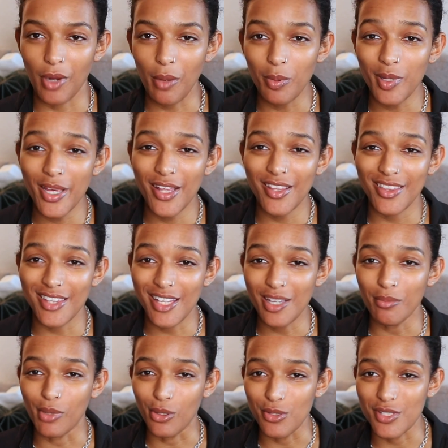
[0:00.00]
Probably the
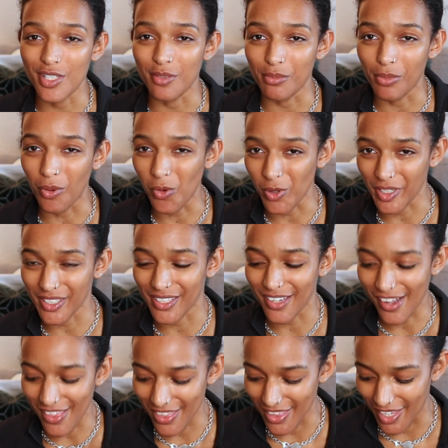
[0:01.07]
most
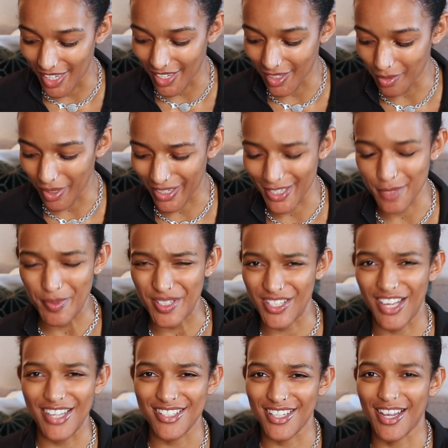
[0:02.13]
important thing, I guess,
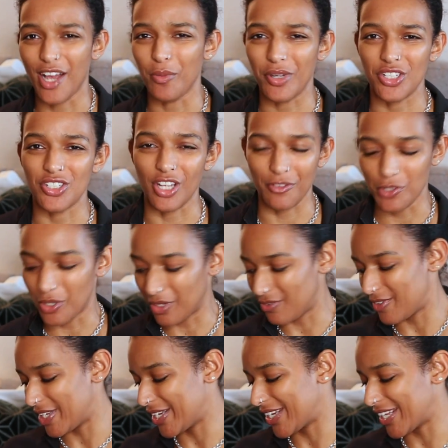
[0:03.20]
besides like how much stuff you can
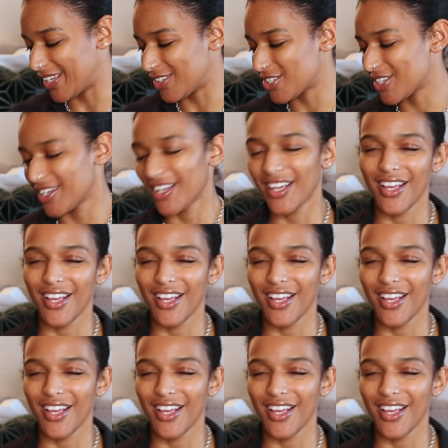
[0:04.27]
fit in each,